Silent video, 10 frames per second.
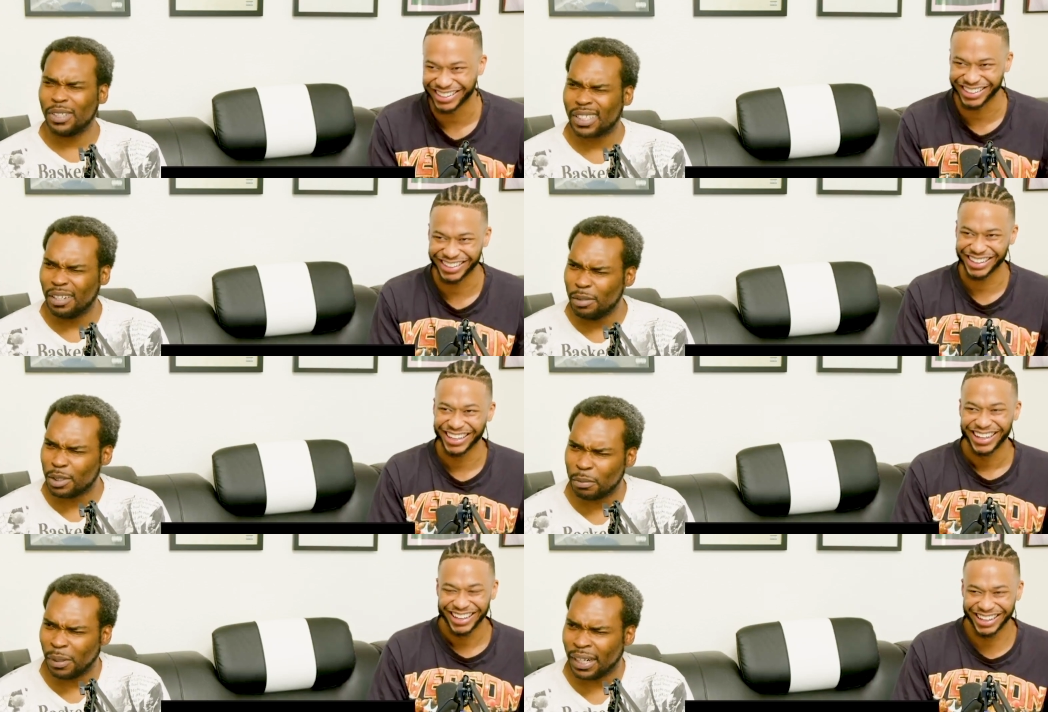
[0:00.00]
Speaker 1: what's good with
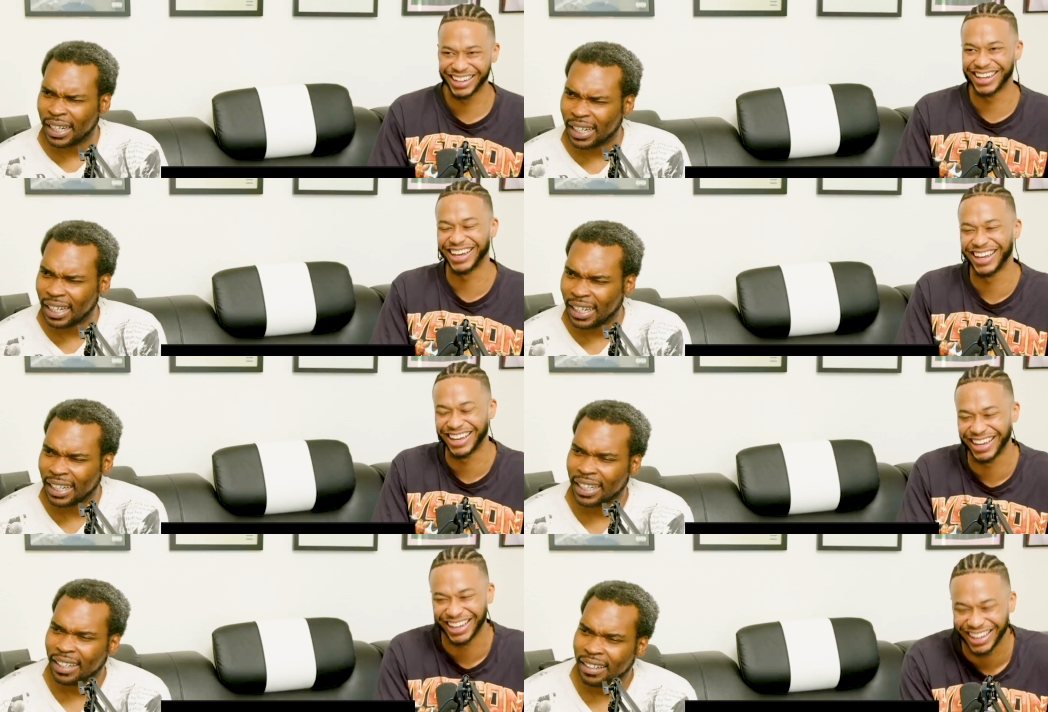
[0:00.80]
you, my nigga?
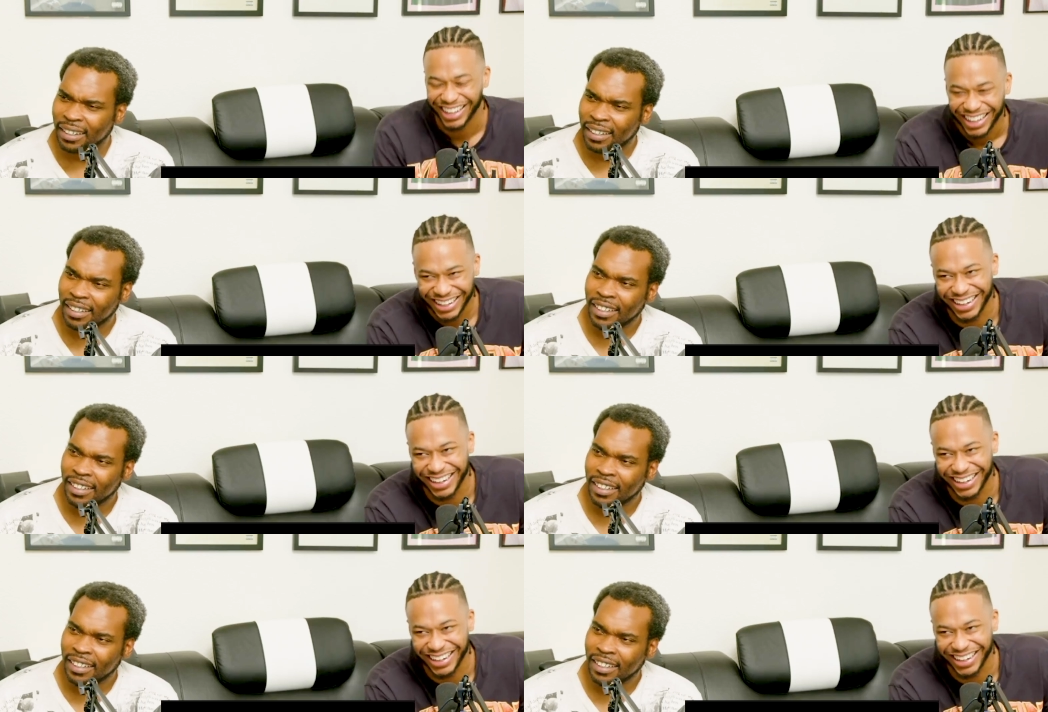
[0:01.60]
Like,